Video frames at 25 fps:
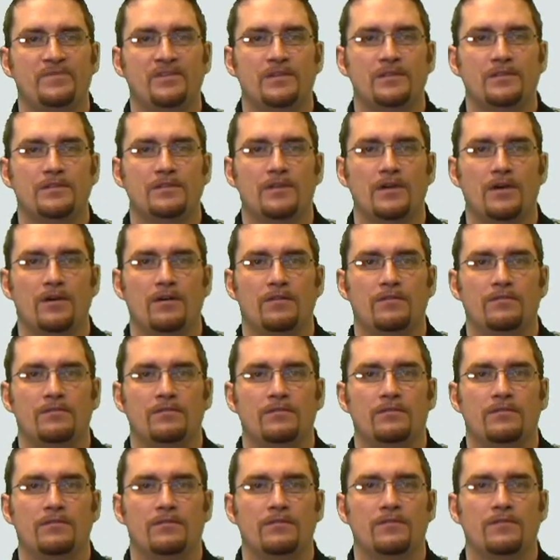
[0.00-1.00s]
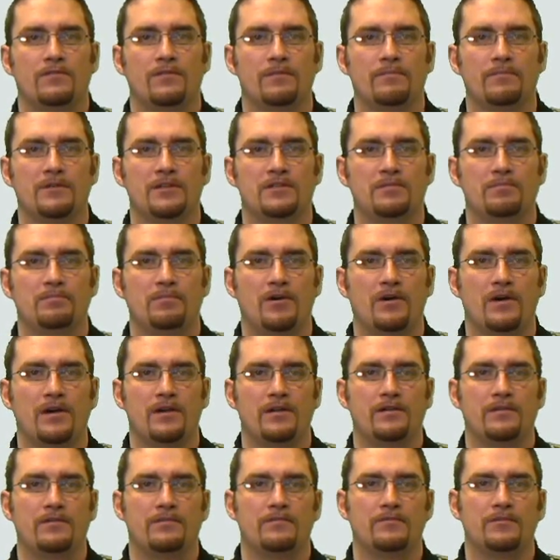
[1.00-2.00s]
So from this
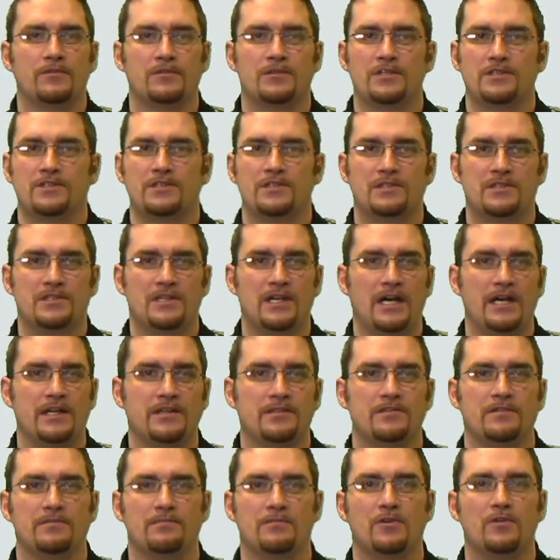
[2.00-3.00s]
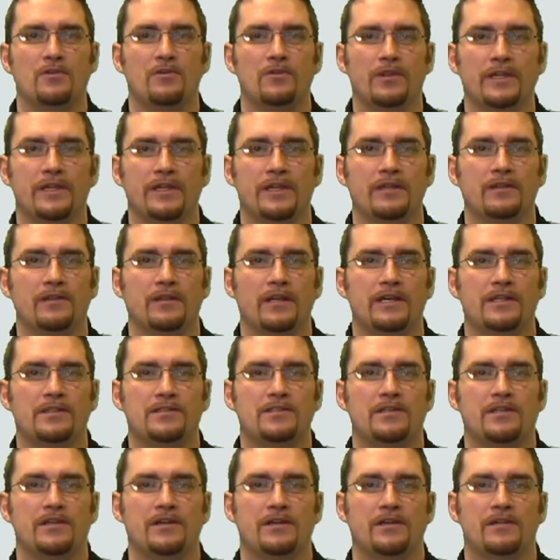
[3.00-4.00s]
part, we'll just assign some cooling
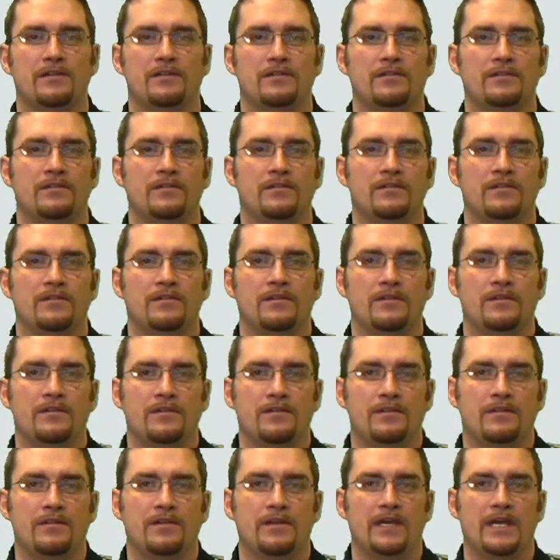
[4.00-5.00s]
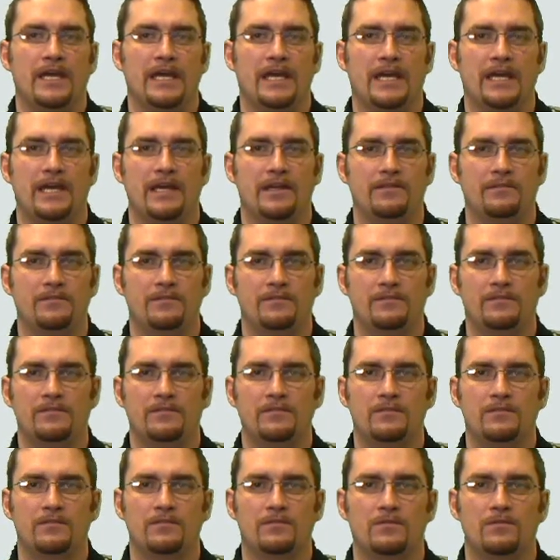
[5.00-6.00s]
inlets here. And
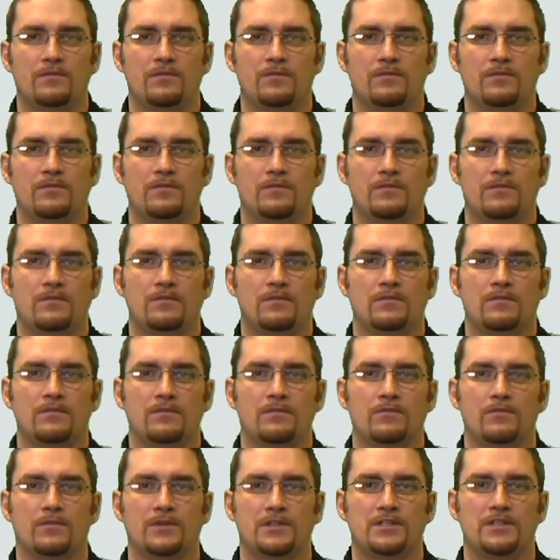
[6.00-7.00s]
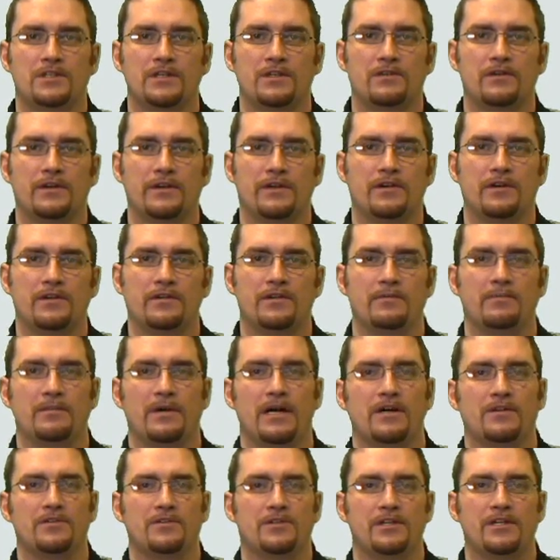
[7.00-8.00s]
once you click on your
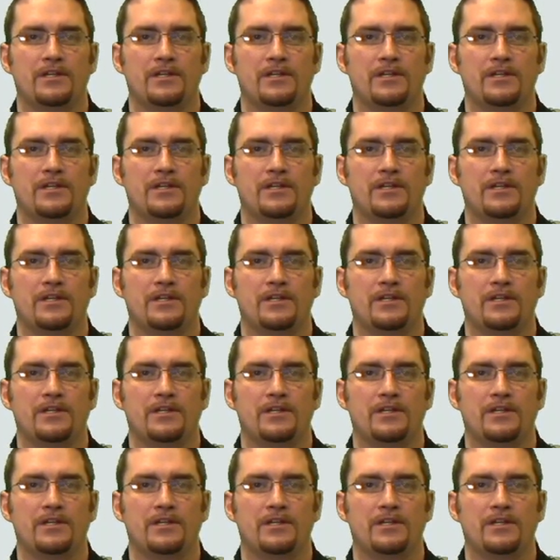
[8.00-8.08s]
boundary